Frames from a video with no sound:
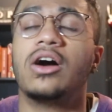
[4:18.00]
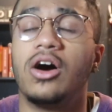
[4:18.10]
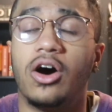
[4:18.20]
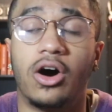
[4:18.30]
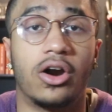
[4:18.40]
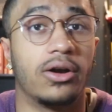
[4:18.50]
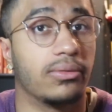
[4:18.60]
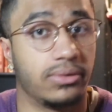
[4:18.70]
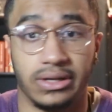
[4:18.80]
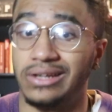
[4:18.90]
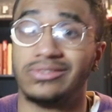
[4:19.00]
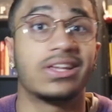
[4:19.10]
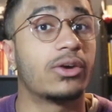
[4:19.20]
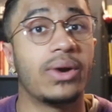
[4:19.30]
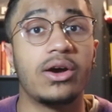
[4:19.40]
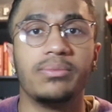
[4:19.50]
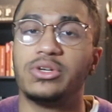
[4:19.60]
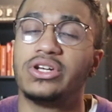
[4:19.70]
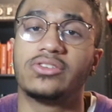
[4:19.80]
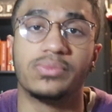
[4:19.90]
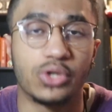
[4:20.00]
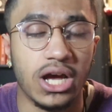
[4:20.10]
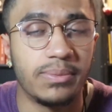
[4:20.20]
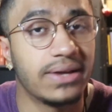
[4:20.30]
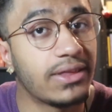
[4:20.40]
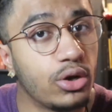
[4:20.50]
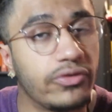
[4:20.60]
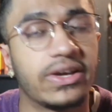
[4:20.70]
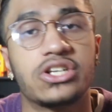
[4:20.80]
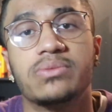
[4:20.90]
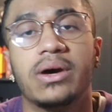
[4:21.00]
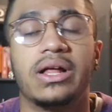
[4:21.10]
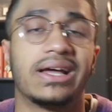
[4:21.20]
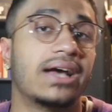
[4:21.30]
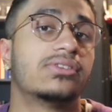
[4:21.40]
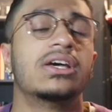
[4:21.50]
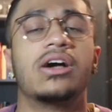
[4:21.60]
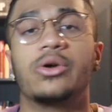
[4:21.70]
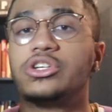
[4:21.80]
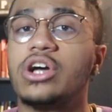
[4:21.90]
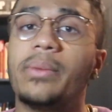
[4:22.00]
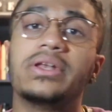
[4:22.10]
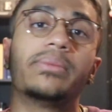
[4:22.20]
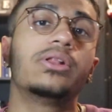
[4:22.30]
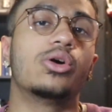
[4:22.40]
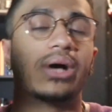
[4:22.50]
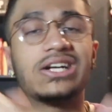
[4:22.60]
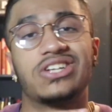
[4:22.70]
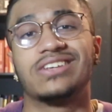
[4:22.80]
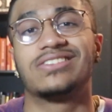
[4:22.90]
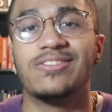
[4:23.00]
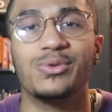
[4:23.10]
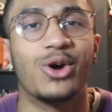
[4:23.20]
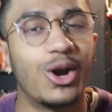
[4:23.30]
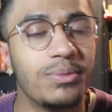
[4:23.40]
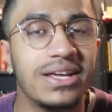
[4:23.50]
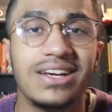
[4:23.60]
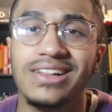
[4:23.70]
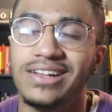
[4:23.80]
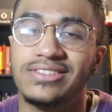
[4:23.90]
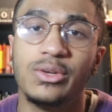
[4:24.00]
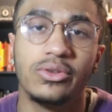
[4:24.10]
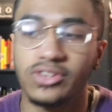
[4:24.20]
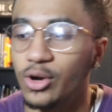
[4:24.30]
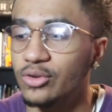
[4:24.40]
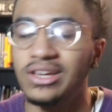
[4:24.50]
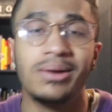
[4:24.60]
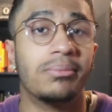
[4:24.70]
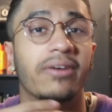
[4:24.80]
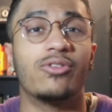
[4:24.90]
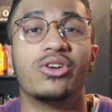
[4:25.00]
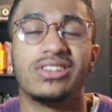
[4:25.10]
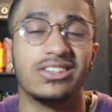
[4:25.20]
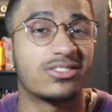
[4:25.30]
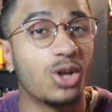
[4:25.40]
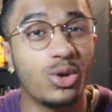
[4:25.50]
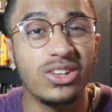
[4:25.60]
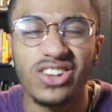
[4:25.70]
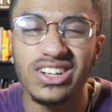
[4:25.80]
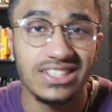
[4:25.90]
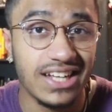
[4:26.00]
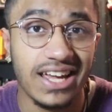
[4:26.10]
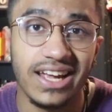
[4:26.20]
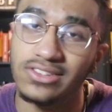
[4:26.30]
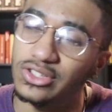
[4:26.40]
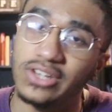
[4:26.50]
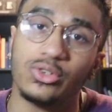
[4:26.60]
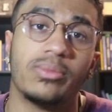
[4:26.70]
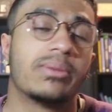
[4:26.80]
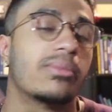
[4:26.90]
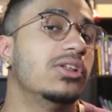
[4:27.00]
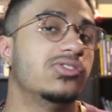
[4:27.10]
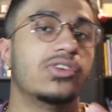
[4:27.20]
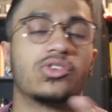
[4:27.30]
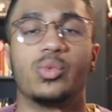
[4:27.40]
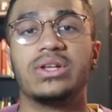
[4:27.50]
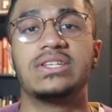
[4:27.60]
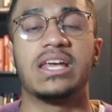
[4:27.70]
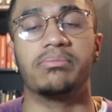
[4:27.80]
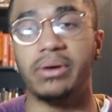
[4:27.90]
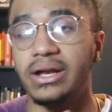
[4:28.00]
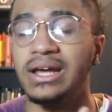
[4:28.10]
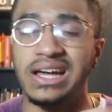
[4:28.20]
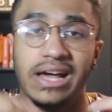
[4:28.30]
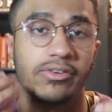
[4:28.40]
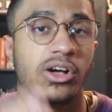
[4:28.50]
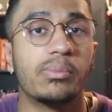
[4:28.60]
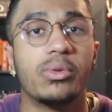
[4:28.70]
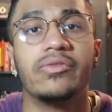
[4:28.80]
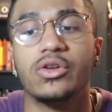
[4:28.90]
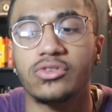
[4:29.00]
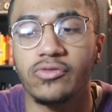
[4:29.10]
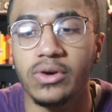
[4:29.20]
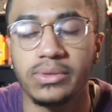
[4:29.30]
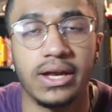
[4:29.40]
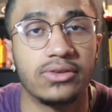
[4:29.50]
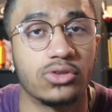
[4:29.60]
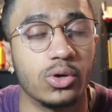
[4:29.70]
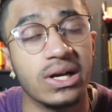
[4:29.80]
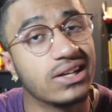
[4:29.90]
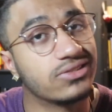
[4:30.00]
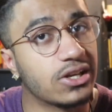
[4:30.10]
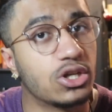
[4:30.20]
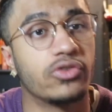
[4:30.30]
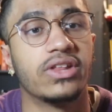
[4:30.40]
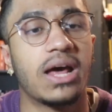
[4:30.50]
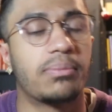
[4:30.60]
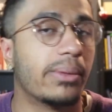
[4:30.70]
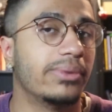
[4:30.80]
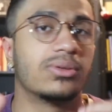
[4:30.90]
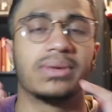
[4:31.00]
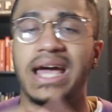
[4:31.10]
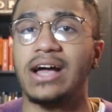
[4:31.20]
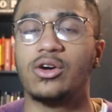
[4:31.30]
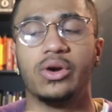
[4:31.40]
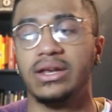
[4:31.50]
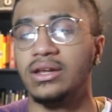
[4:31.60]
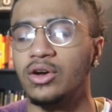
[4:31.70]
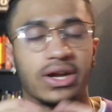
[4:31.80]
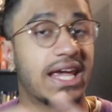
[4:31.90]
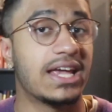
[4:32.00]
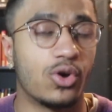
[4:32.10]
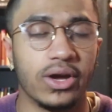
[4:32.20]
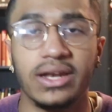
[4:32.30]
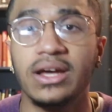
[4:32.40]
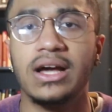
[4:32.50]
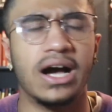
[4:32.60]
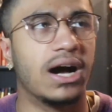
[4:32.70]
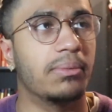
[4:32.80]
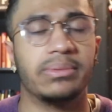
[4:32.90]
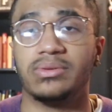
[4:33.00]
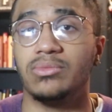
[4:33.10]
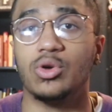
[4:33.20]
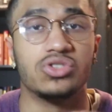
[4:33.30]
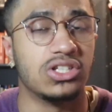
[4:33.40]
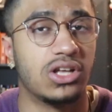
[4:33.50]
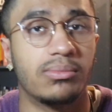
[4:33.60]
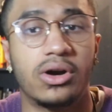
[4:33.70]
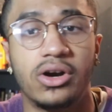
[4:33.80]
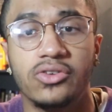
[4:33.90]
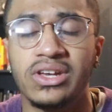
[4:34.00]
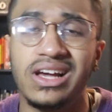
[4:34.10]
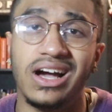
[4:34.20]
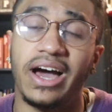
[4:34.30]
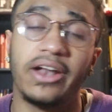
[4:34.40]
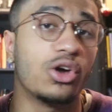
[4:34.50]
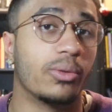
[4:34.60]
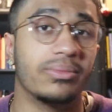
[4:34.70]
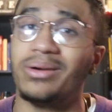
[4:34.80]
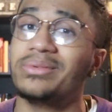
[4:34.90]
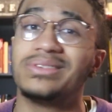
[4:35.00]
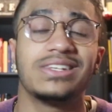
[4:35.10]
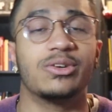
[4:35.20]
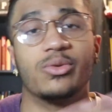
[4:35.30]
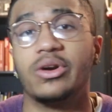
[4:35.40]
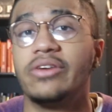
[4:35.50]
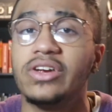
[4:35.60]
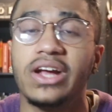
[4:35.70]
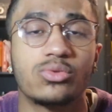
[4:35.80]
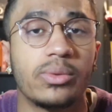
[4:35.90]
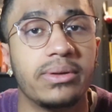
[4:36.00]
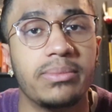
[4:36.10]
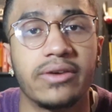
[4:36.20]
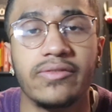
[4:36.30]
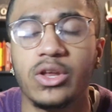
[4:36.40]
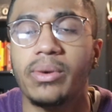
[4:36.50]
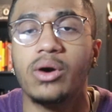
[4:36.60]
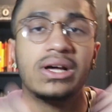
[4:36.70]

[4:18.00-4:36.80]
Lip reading: are going to stick around, make sure you guys subscribe, hit that notification bell. And guys, I want you to comment down below, hashtag Safemoon Army. Let's see where this goes. My voice is slowly starting to die, guys. You guys know I make all these videos on one take, but I have a couple more videos to film today. So stay tuned for that. Probably some Catcoin or Katecoin, maybe some Doge, Elon Mars. I don't know. I'm going to see. Whatever you guys want me to make a video about,